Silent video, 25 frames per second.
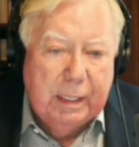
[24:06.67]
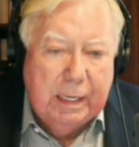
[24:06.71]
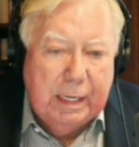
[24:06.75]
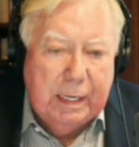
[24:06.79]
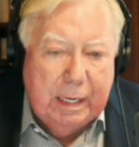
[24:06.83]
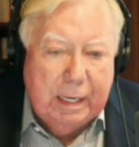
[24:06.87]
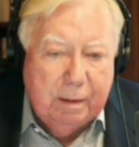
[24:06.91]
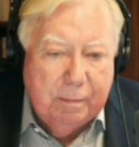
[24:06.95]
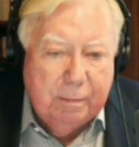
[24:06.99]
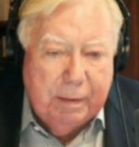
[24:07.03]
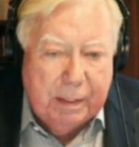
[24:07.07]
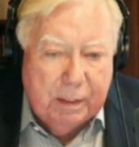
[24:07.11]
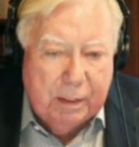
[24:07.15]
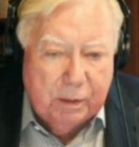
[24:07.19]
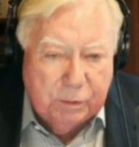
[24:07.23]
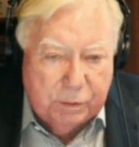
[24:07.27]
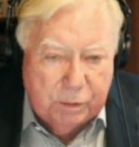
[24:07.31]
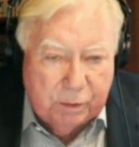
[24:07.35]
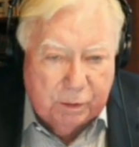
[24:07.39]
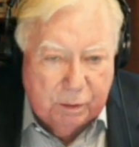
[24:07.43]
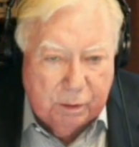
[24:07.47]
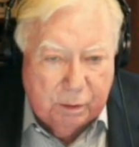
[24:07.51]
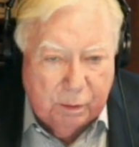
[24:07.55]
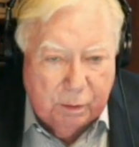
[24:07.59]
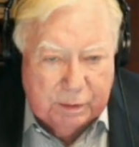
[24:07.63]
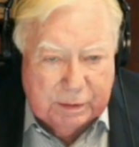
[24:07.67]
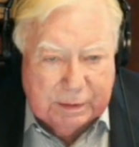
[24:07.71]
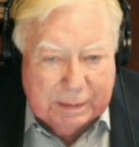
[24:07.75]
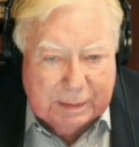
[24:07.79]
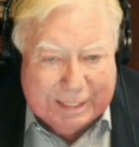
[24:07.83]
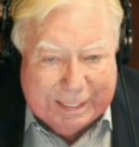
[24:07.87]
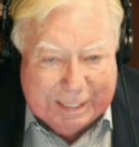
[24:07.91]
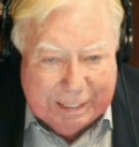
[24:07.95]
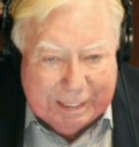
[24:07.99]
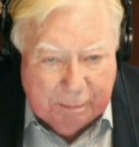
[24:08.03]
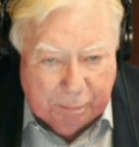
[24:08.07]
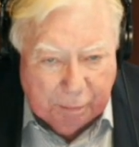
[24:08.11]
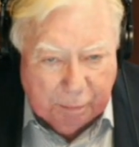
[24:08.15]
emailed to you as an
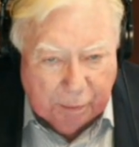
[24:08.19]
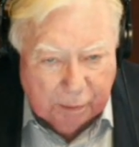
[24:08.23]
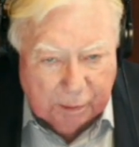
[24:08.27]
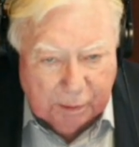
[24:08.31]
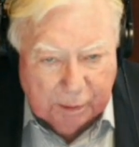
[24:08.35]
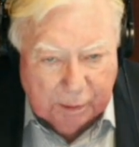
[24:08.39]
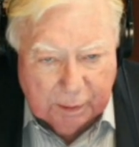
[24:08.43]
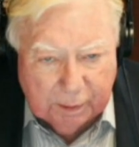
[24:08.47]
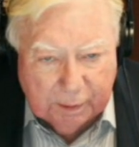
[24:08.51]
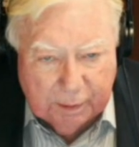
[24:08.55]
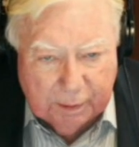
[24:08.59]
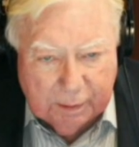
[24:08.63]
ebook.